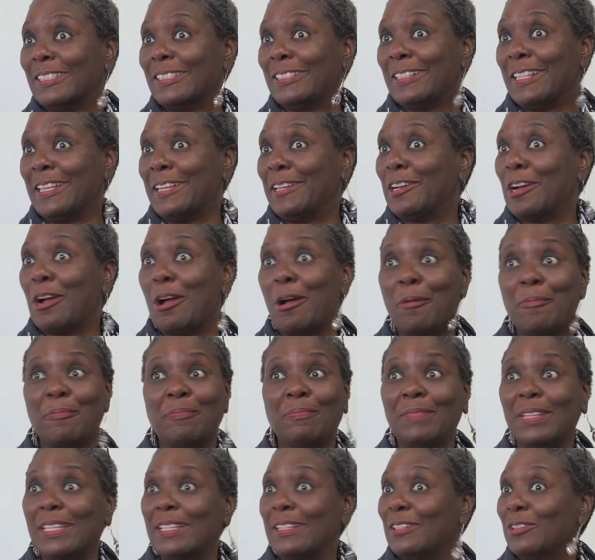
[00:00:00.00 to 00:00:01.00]
they come
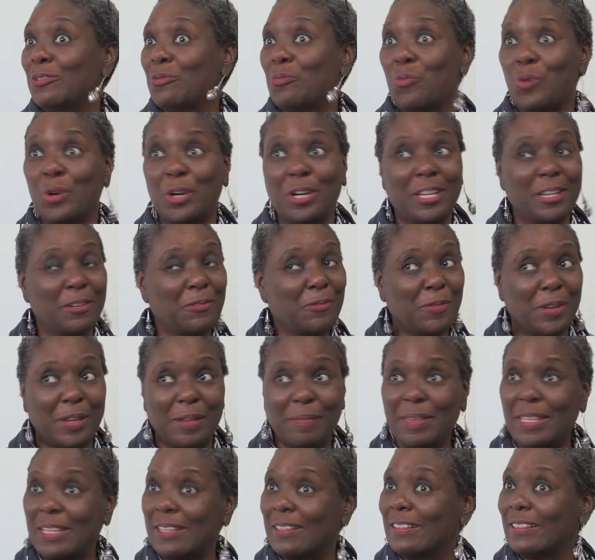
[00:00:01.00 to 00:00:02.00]
and they're working
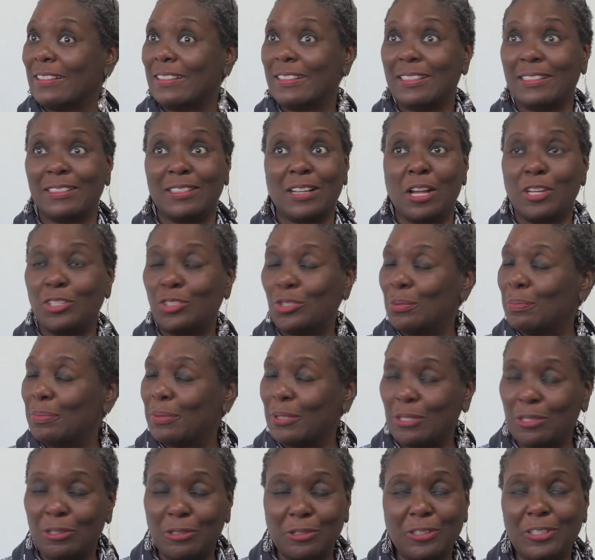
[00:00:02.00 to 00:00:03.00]
women. They're
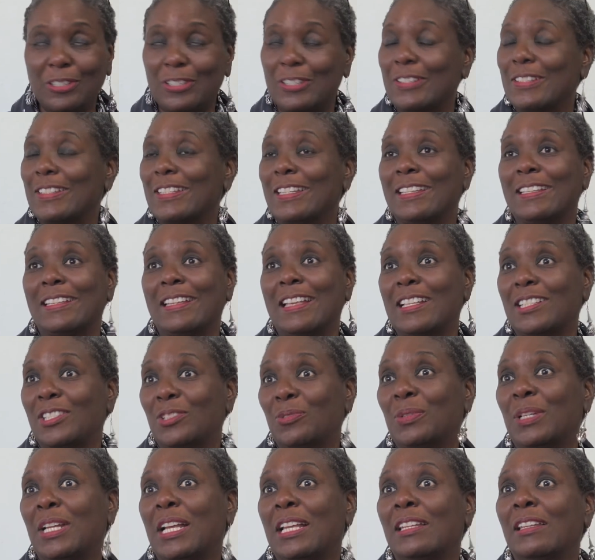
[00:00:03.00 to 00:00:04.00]
entrepreneurs, and that's
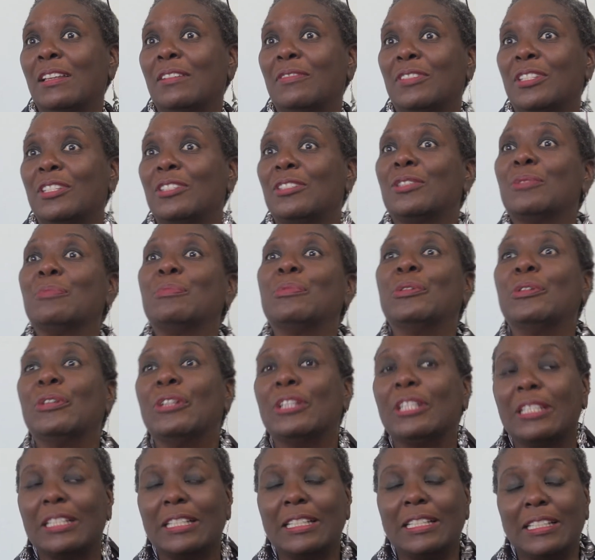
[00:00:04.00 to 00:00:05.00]
what I love to
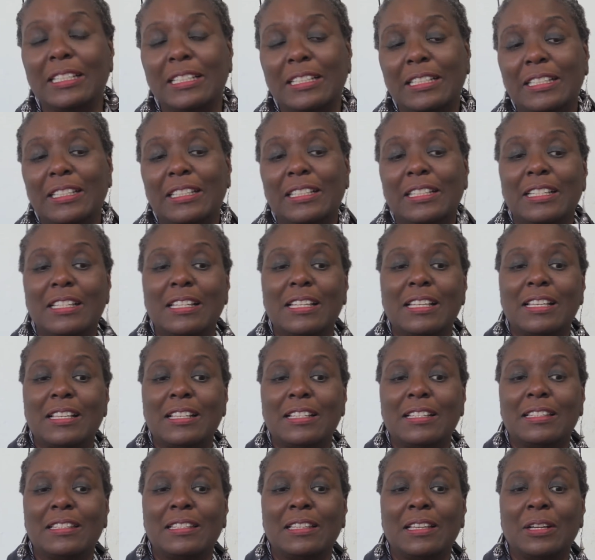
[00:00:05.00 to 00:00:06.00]
support.
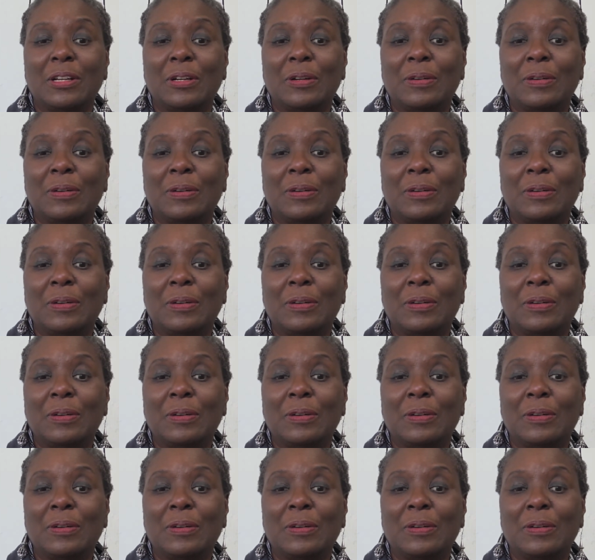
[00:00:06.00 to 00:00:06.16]
So